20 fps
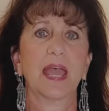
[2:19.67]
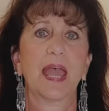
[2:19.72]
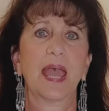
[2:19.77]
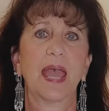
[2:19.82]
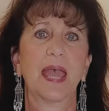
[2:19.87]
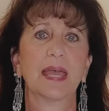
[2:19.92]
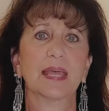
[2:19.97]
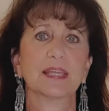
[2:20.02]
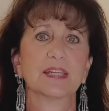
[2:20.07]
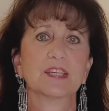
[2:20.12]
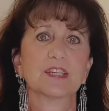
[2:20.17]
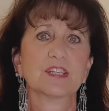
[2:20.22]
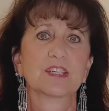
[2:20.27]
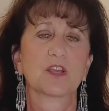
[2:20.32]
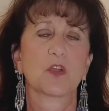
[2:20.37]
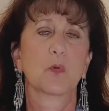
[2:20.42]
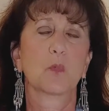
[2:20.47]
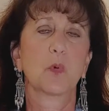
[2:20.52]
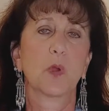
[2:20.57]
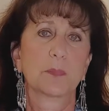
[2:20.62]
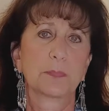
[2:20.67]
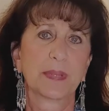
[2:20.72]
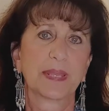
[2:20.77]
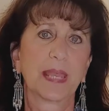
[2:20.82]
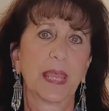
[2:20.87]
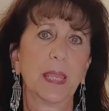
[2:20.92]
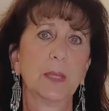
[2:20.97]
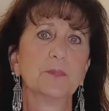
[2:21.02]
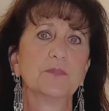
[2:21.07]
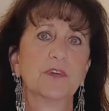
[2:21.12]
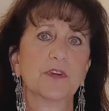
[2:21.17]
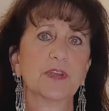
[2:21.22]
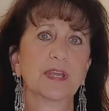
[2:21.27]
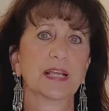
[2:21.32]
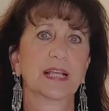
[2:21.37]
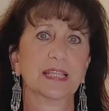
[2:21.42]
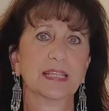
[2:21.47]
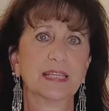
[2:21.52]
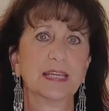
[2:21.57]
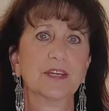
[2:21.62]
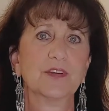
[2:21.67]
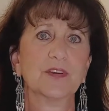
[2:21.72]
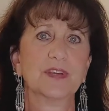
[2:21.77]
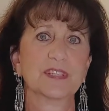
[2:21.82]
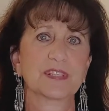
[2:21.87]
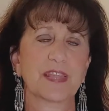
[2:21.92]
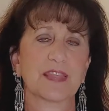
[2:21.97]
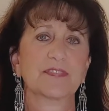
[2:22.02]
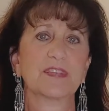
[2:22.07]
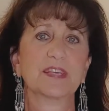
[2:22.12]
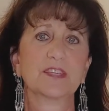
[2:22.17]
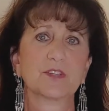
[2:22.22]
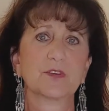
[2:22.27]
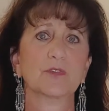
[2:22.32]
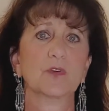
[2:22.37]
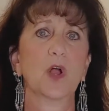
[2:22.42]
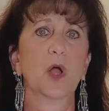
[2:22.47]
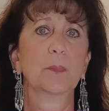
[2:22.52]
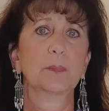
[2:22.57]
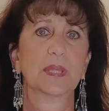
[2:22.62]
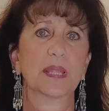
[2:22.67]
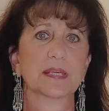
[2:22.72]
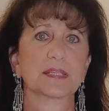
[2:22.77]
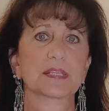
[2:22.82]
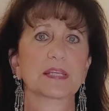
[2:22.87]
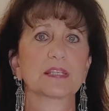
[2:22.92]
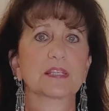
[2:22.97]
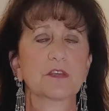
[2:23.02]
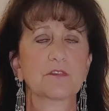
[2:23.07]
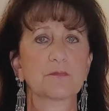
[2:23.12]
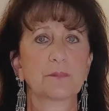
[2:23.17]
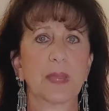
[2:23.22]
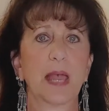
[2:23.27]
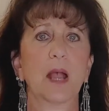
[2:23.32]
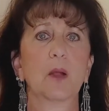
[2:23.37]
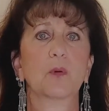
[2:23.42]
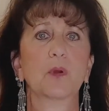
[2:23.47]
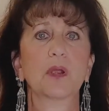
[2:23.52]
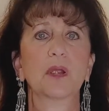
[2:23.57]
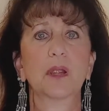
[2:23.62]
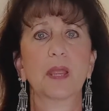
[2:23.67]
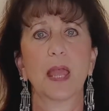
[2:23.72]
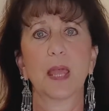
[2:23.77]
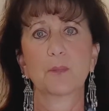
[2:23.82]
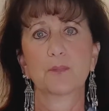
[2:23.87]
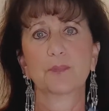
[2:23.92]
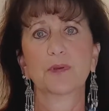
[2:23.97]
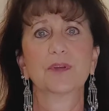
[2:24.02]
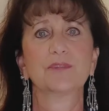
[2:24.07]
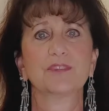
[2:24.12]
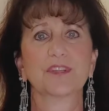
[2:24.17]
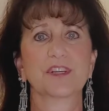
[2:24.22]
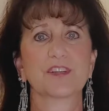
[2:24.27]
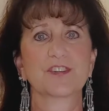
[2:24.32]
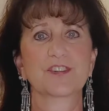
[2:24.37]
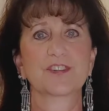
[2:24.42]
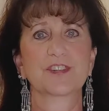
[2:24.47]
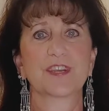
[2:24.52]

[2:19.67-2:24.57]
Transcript: And what became very clear is that these are all places of power and privilege.